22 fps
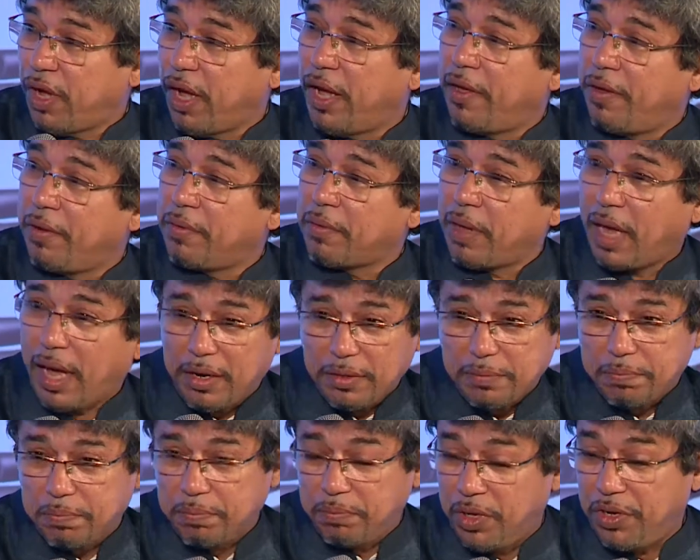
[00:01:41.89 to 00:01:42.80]
I had
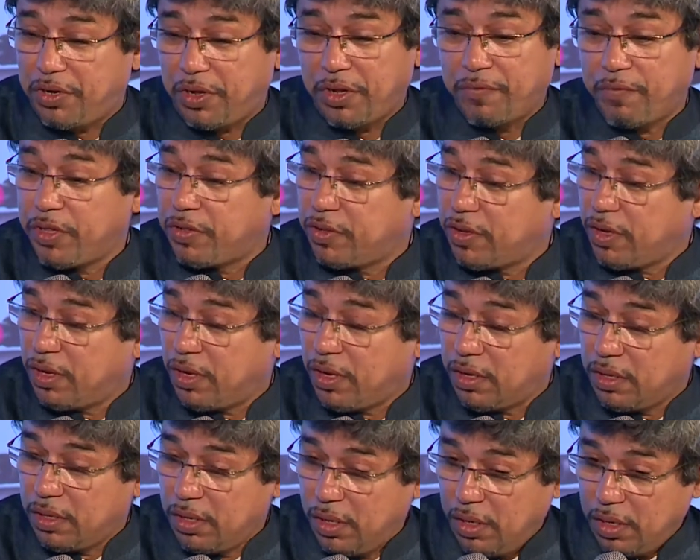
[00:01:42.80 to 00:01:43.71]
a meeting with uh,
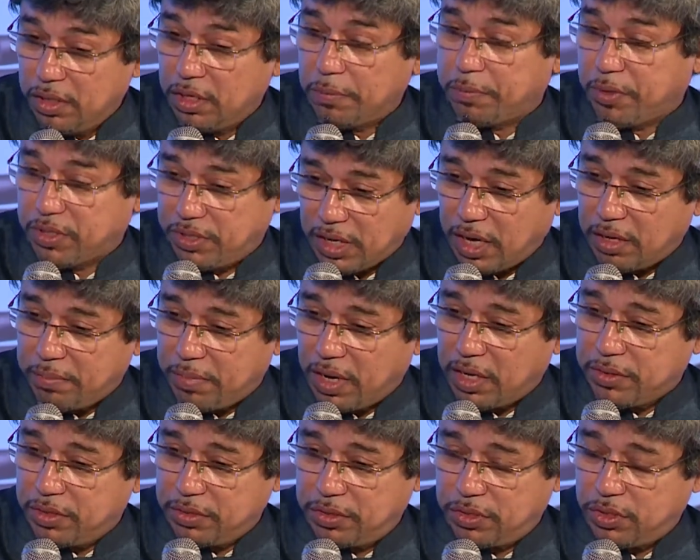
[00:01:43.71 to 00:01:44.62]
the Prasar
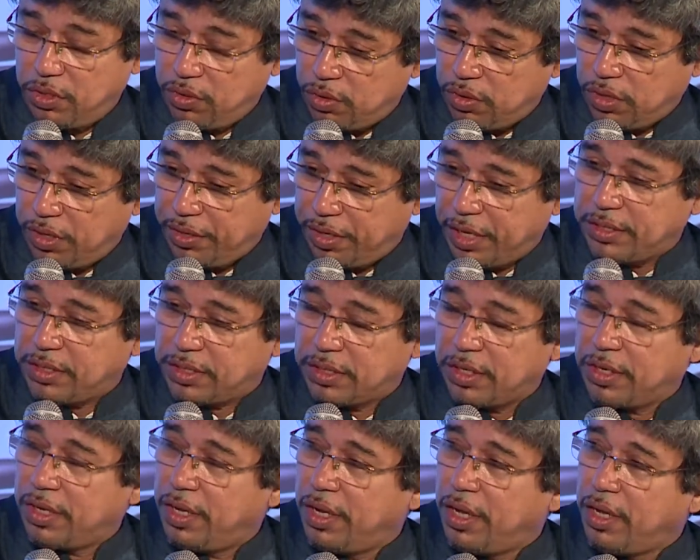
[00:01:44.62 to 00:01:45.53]
Bharati CEO
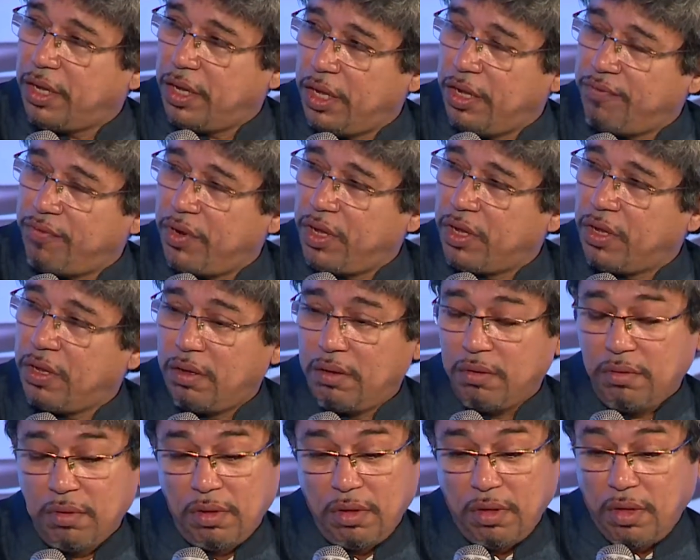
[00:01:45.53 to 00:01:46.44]
yesterday evening,
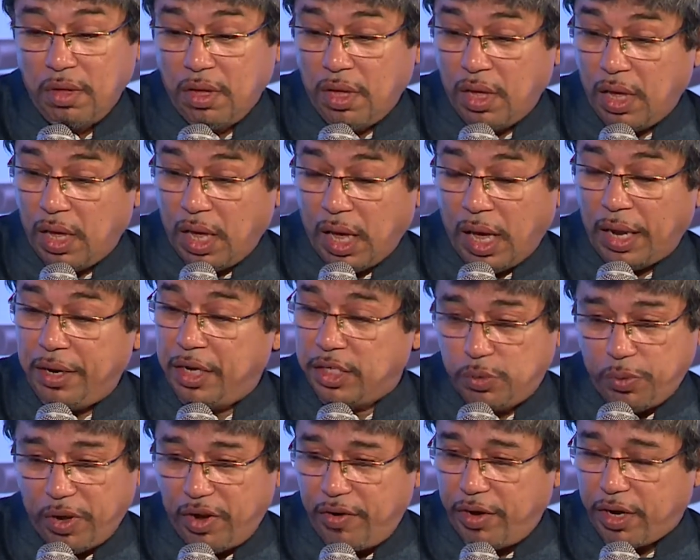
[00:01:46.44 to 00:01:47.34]
and
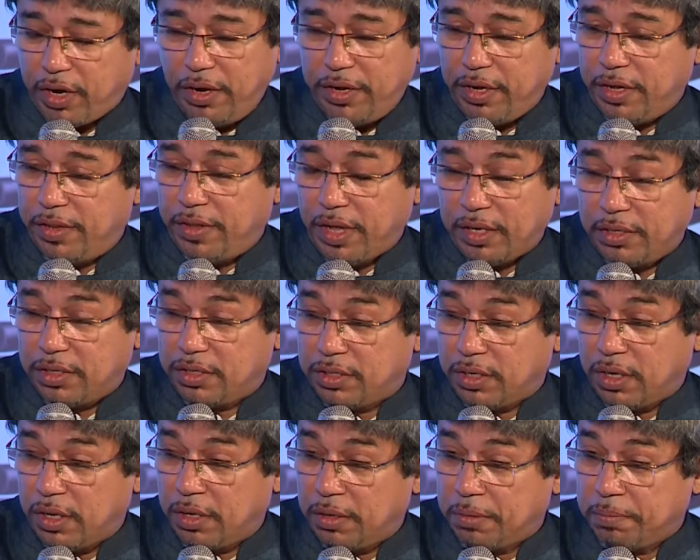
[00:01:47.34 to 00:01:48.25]
he's very clear that
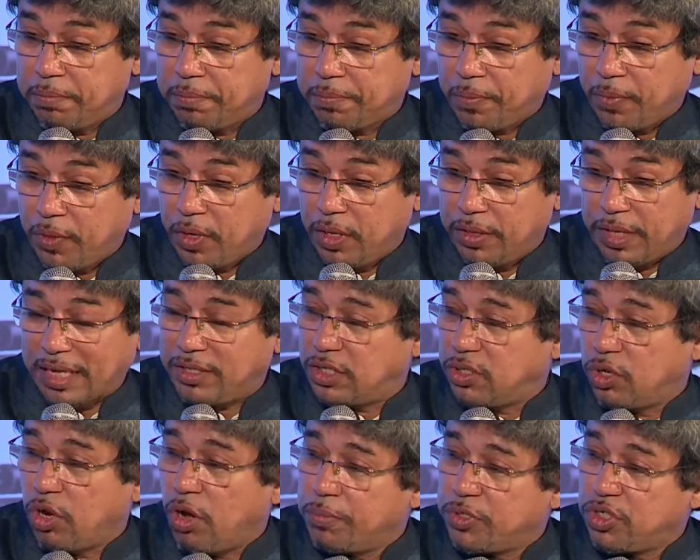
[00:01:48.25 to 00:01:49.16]
uh, that's
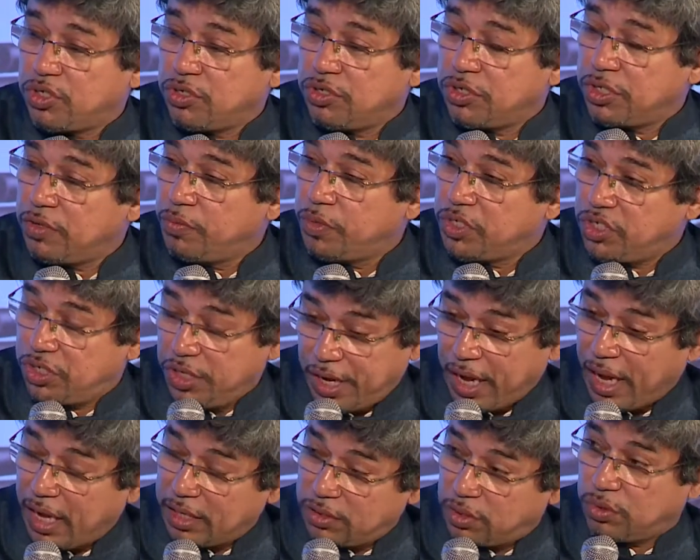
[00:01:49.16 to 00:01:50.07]
an opportunity which he
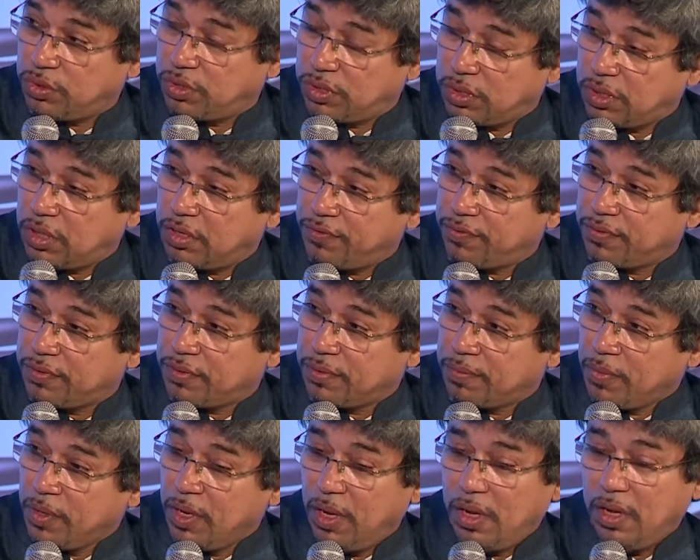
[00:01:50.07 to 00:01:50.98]
has to serve.
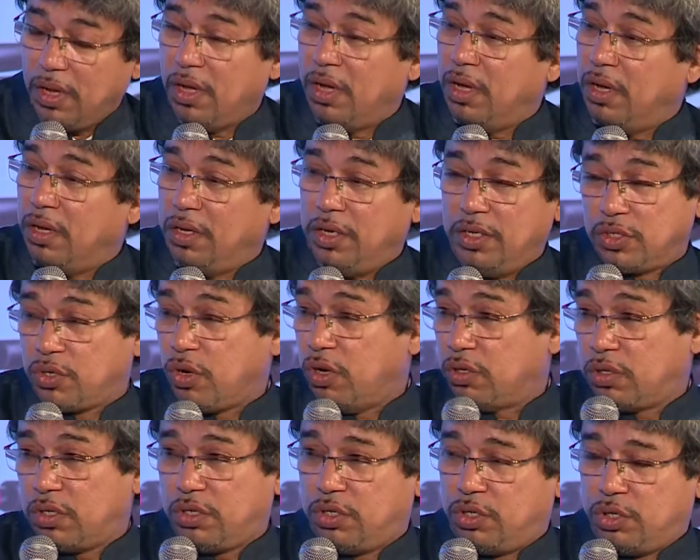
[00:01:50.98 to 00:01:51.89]
He's
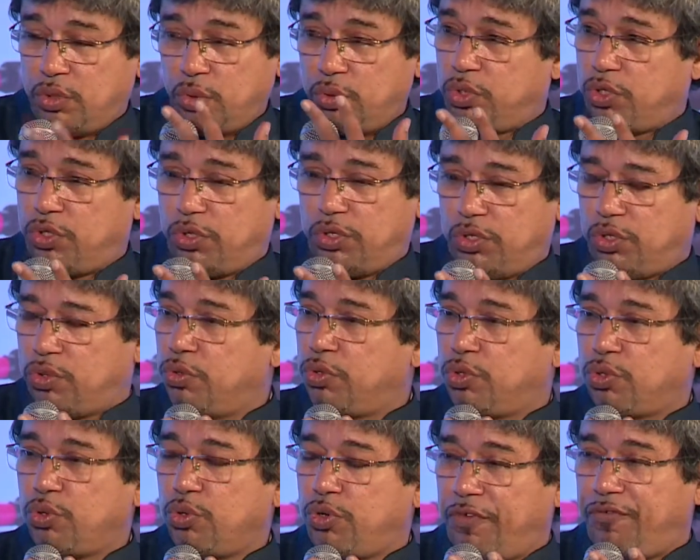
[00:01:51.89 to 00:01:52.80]
got two, two,
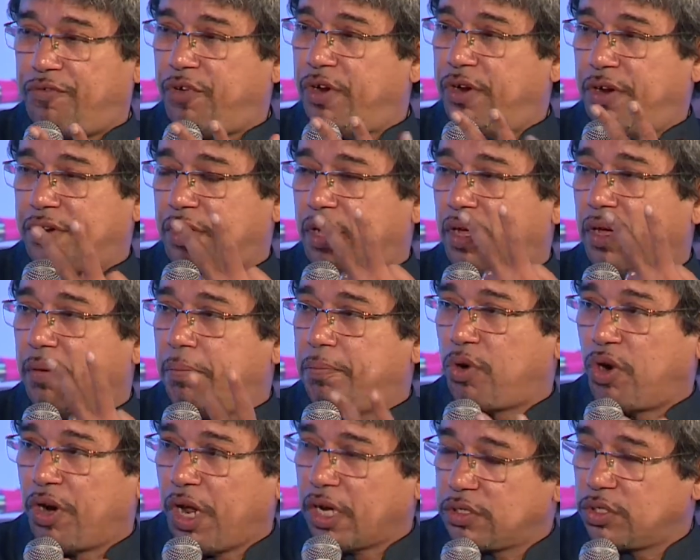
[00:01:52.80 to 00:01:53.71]
two different uh,
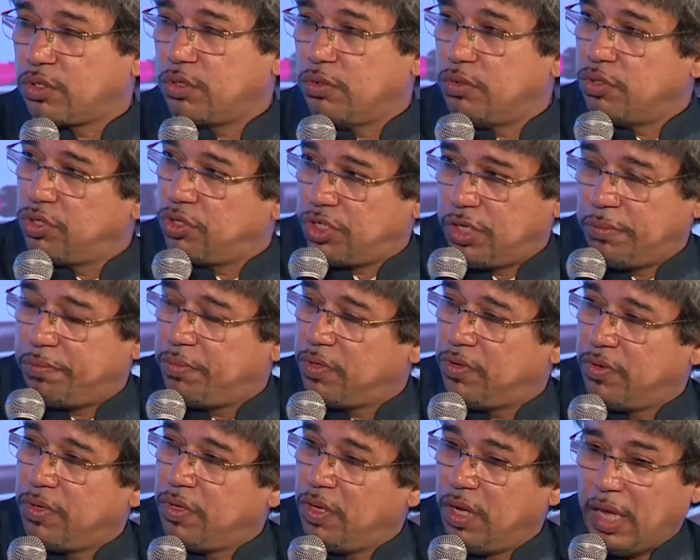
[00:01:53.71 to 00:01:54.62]
products to ship
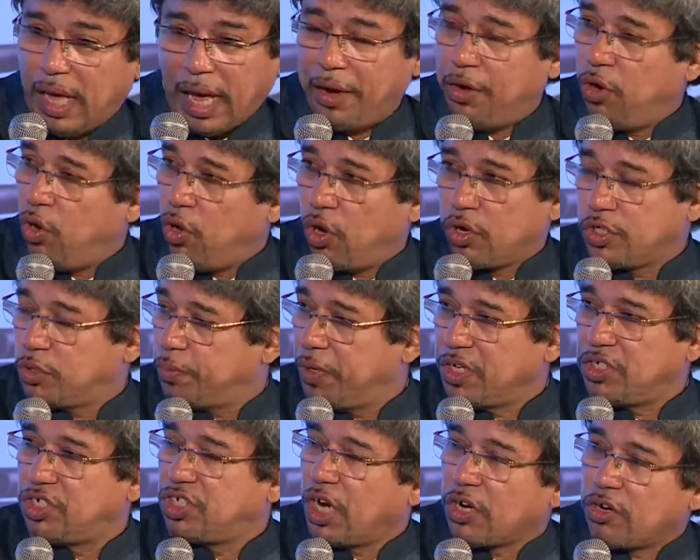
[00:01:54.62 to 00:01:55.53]
analog is
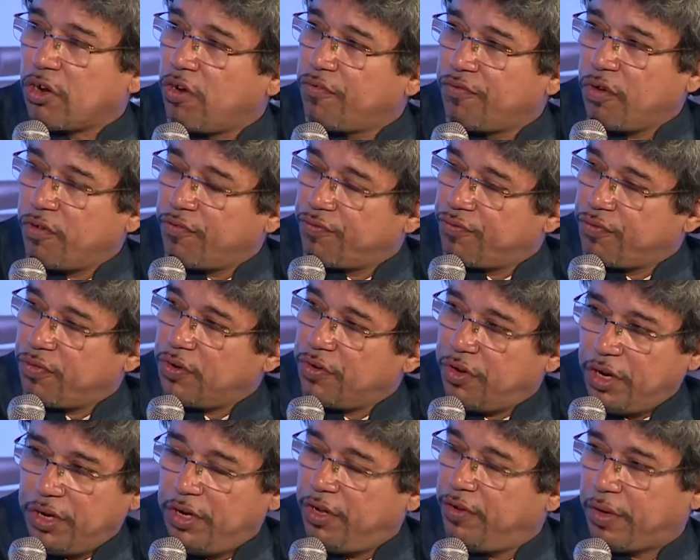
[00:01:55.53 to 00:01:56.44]
being shut off of.
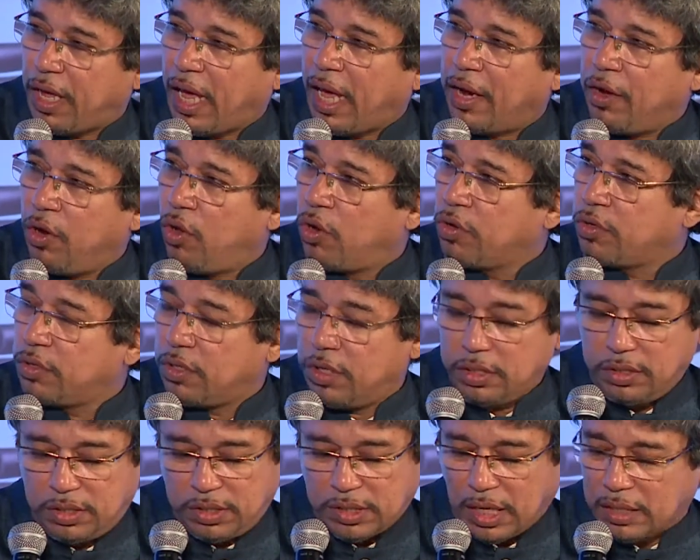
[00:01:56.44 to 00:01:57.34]
DD analog,
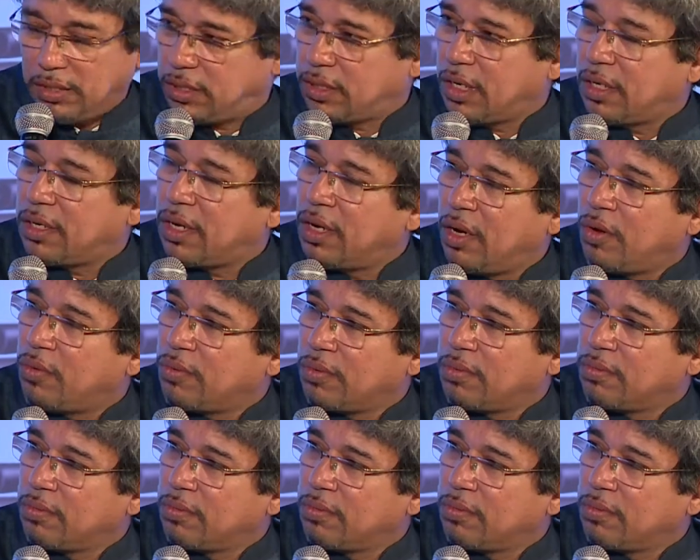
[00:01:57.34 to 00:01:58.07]
it's sunset now.